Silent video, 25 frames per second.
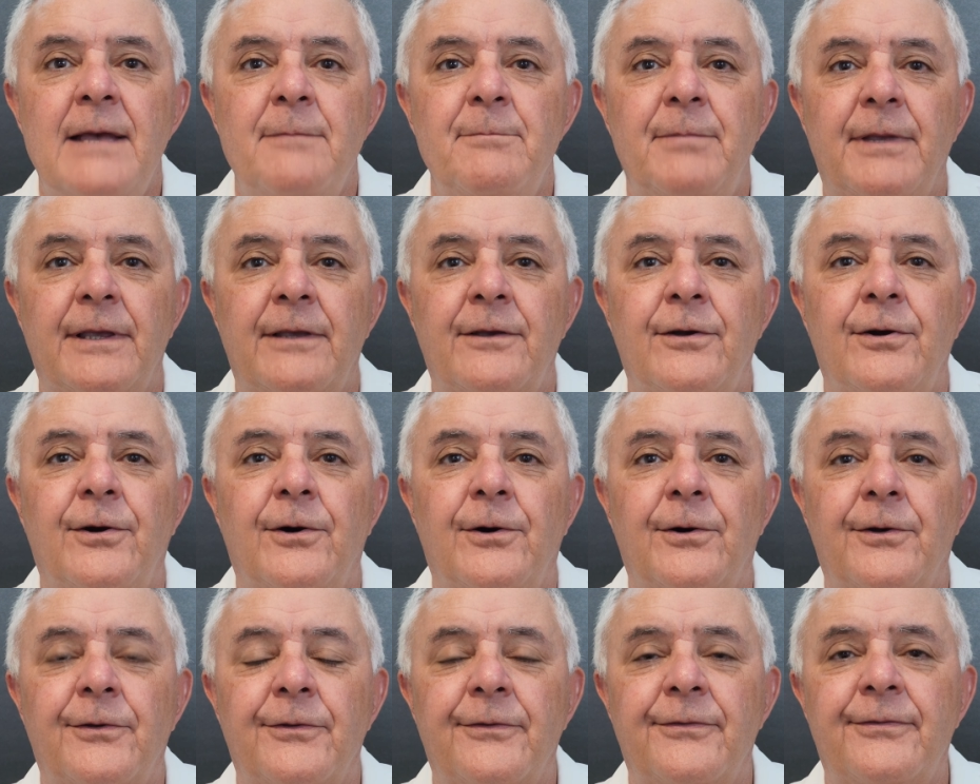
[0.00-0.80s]

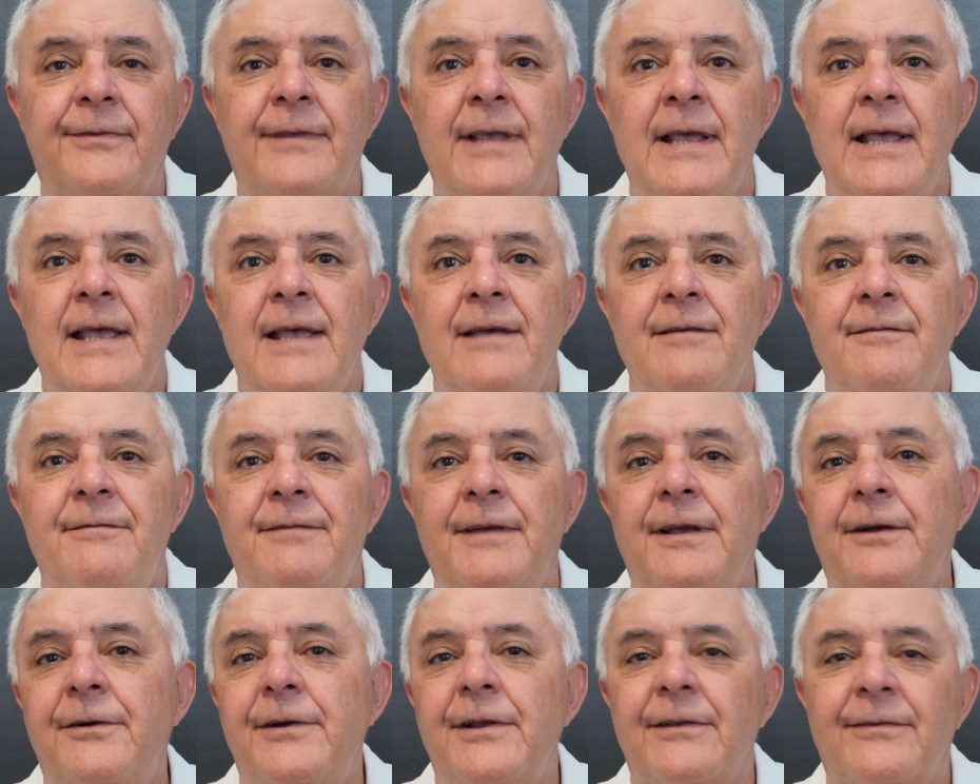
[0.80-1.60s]
because
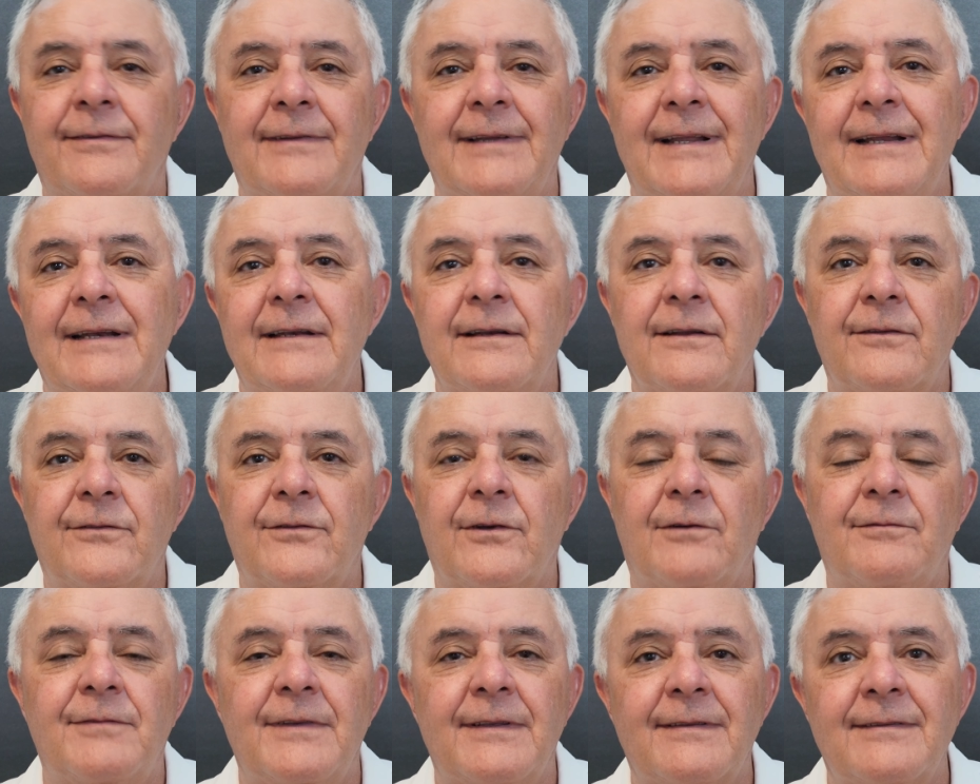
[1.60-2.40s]
various lenders
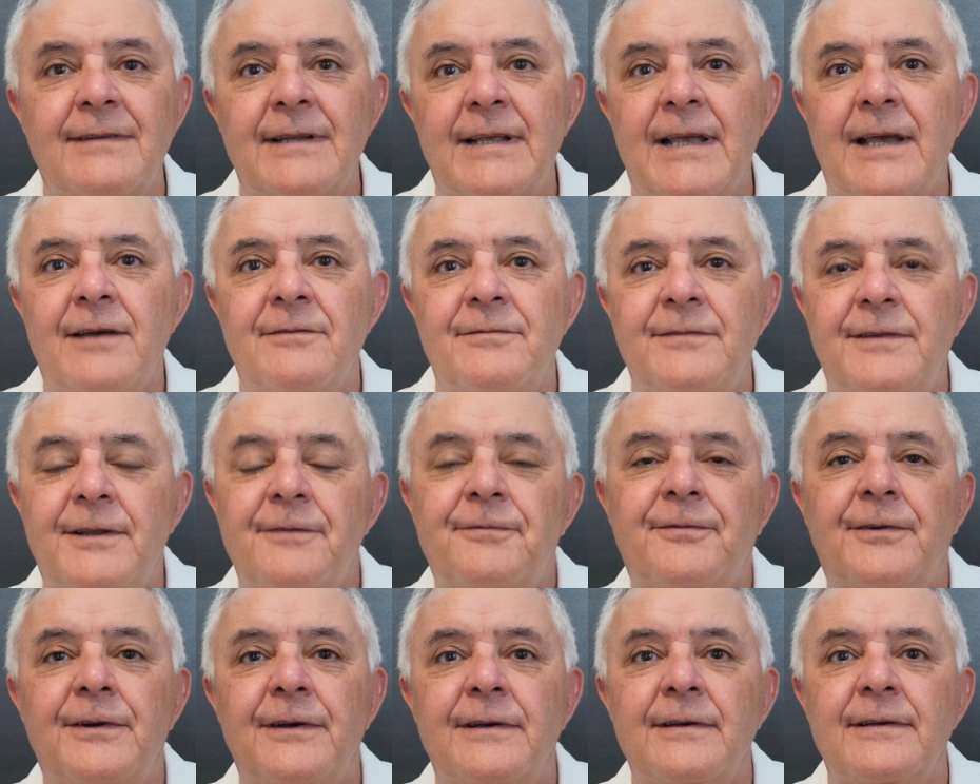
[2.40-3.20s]
obviously have
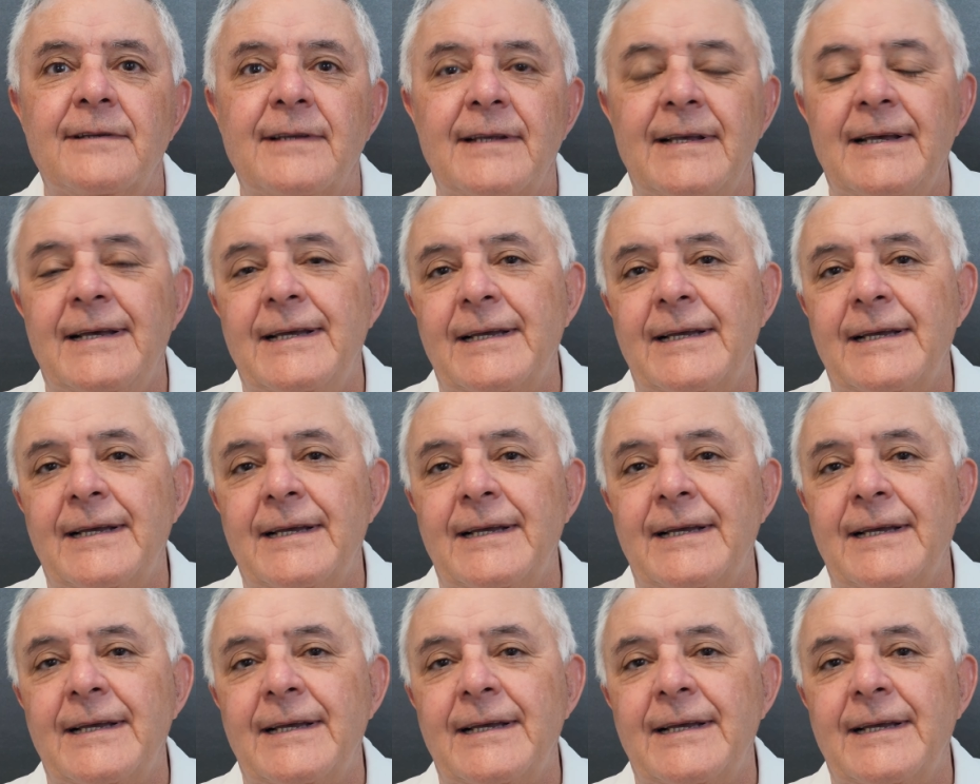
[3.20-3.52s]
different